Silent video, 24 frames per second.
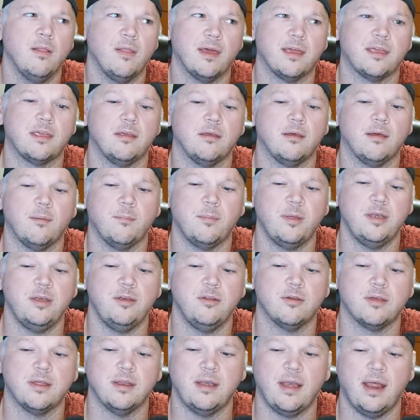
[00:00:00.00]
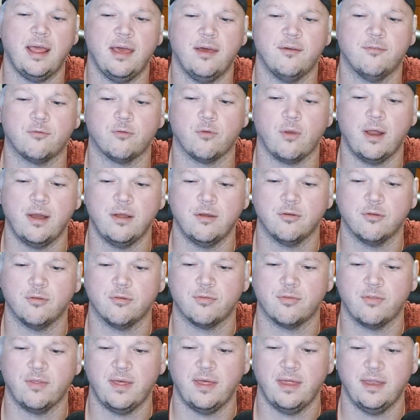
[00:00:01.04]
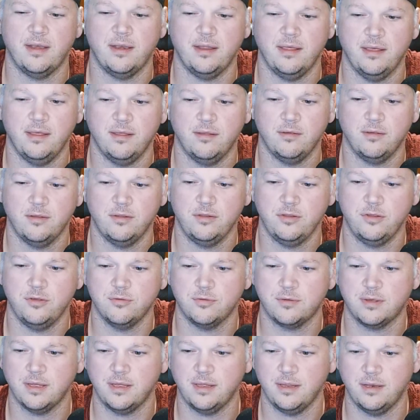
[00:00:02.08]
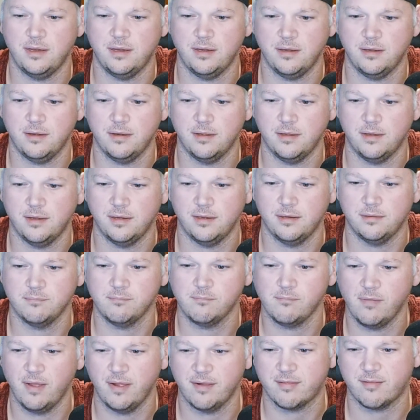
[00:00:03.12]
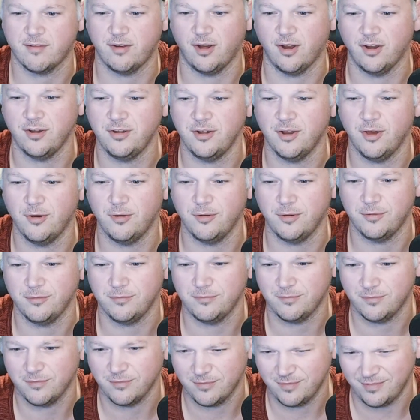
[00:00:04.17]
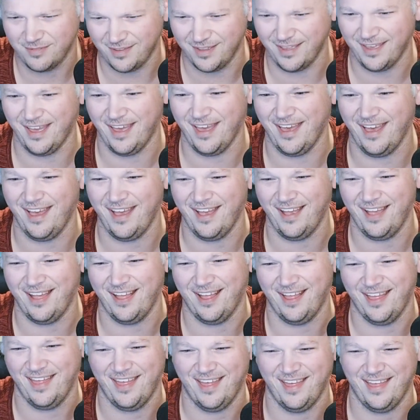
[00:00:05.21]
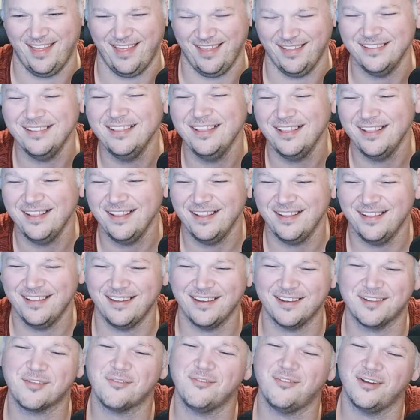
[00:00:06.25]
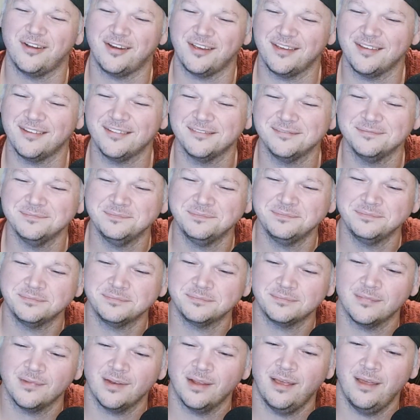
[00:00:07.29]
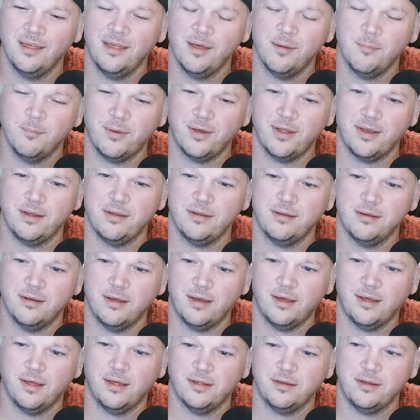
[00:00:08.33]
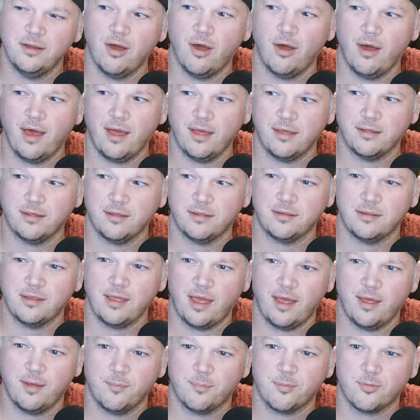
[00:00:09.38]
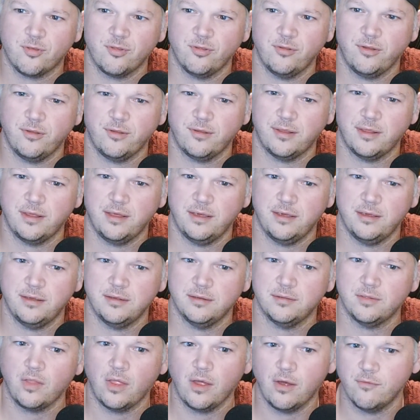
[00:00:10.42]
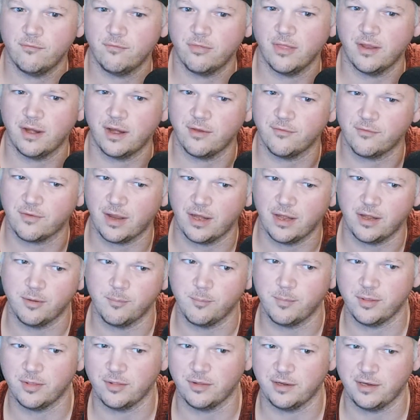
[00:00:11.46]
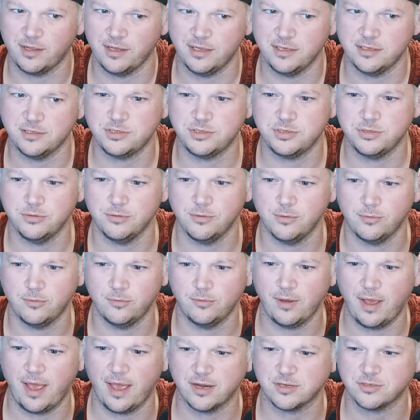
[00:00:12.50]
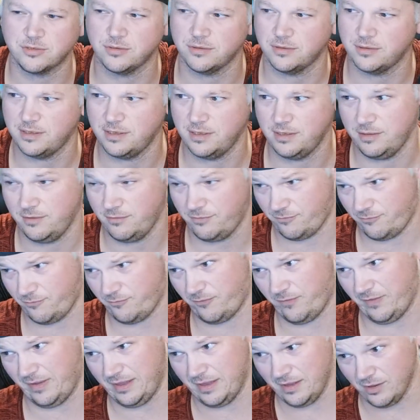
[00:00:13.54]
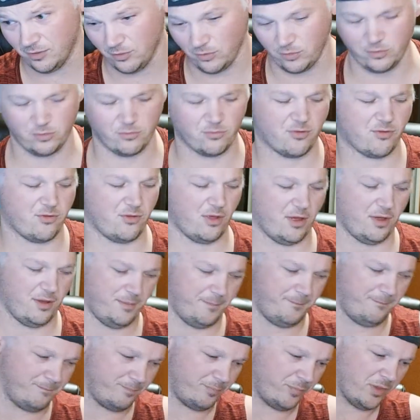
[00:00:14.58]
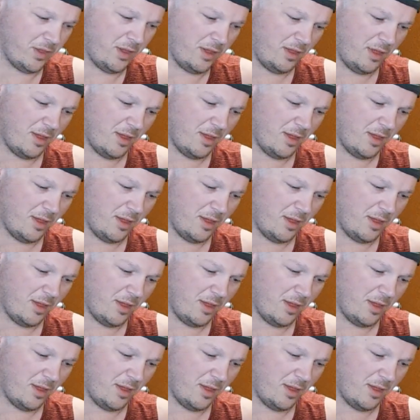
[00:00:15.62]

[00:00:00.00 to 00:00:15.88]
Like, I mean, you can have grinders that you can. It's an unknown. That's funny. But no, I absolutely love that I've got an ability to actually feel some